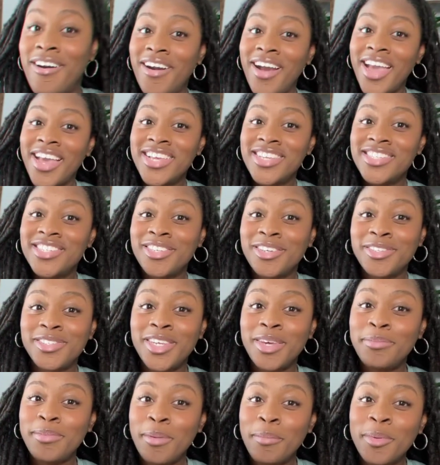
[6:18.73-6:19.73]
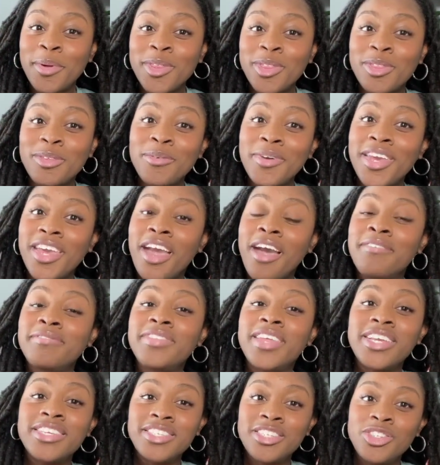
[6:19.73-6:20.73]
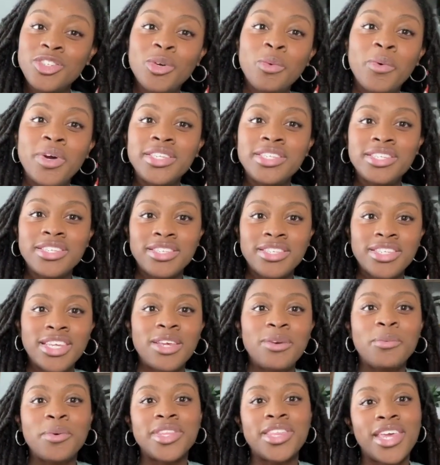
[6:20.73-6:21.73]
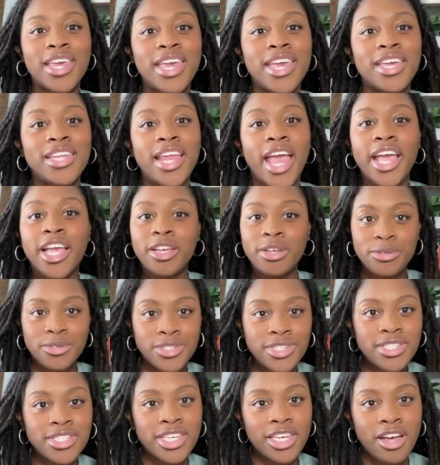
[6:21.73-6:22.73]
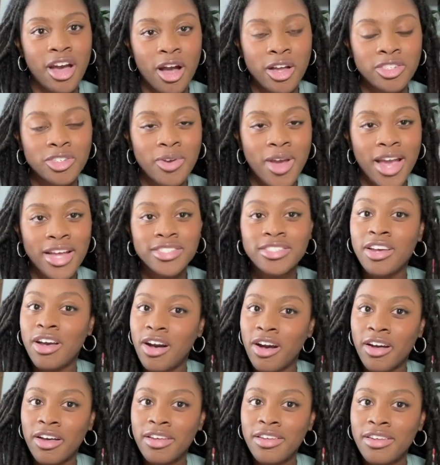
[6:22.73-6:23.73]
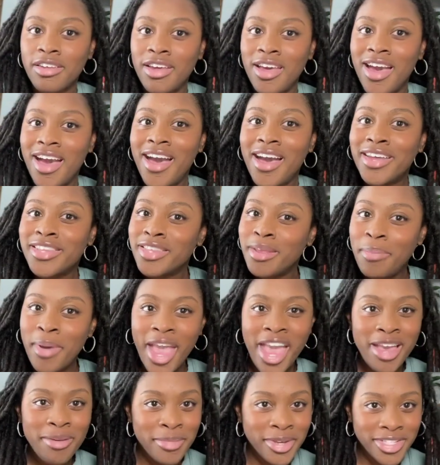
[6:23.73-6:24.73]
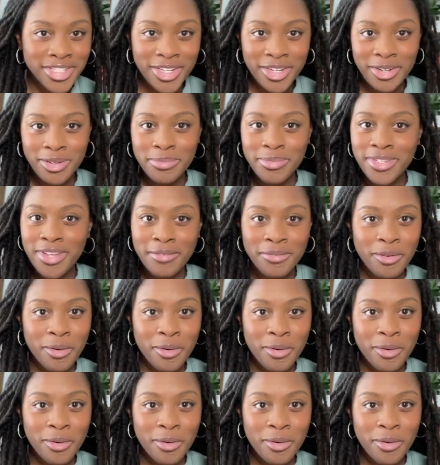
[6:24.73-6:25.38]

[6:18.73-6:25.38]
right, so tip number 3 of things that you want to see within a UGC contract are the payment terms, of